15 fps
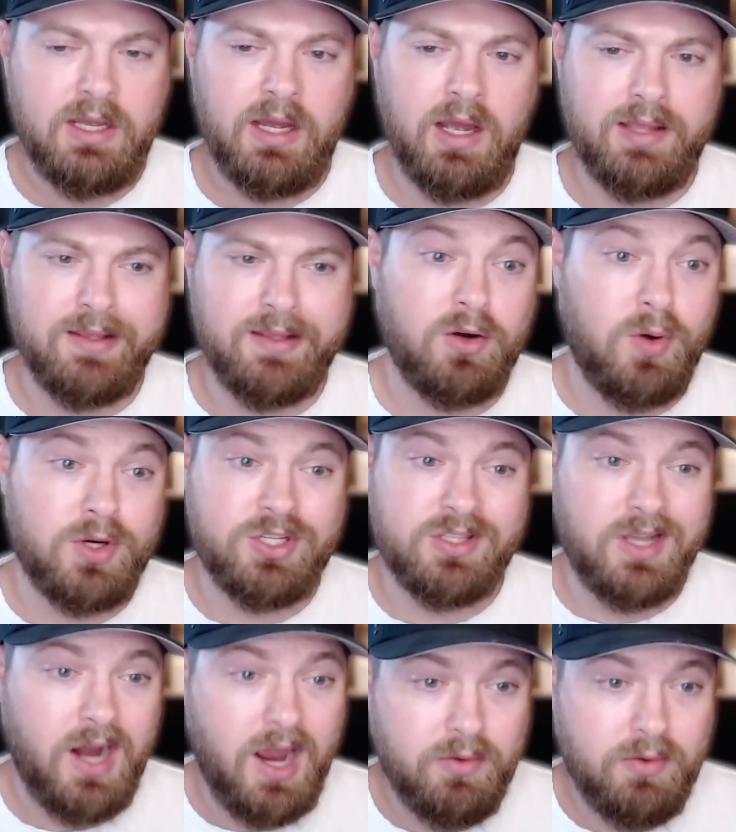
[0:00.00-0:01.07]
And then a question
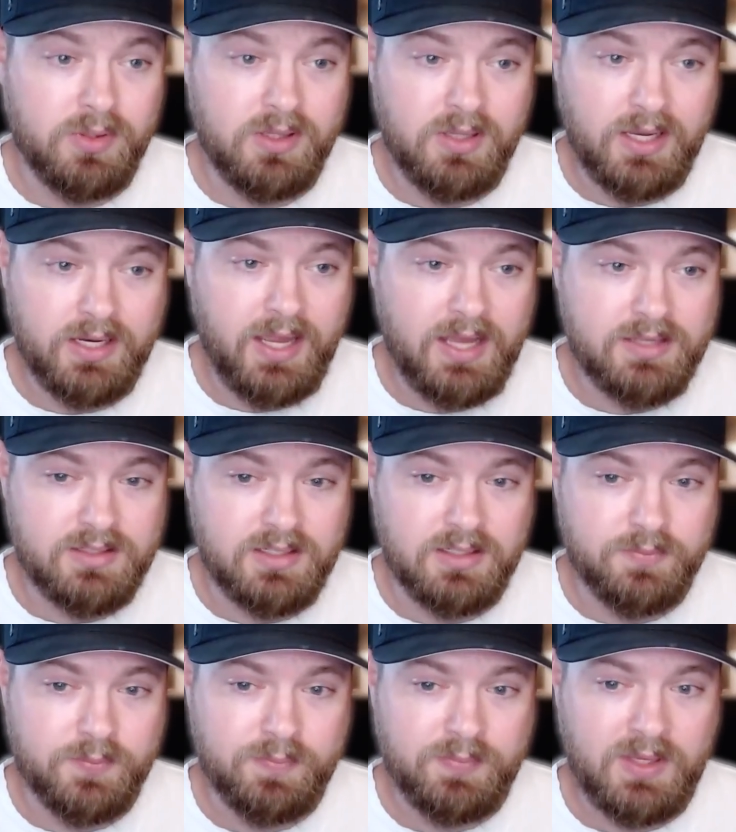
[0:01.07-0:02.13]
that I really like
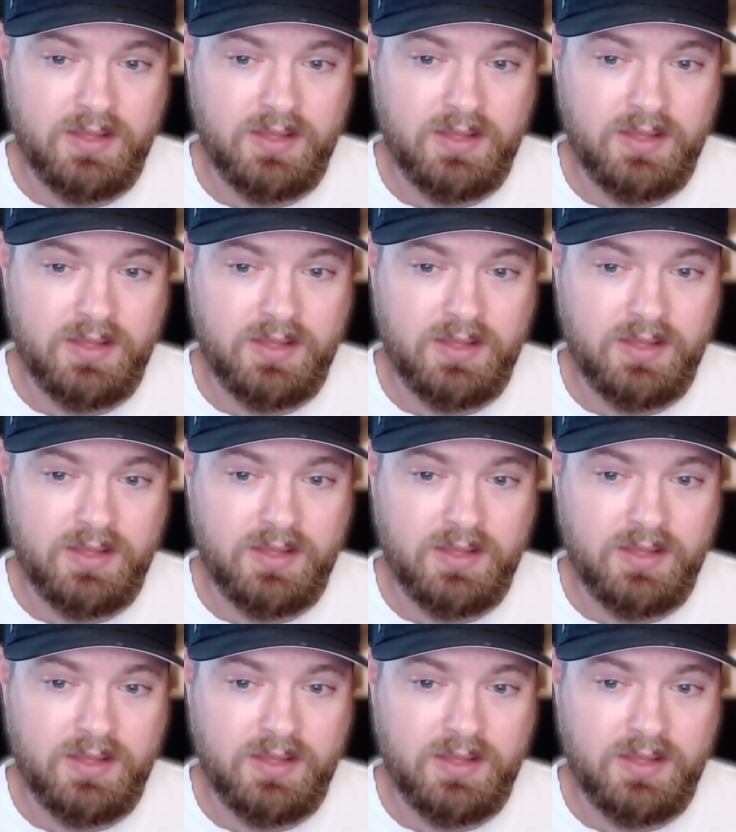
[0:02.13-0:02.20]
asking,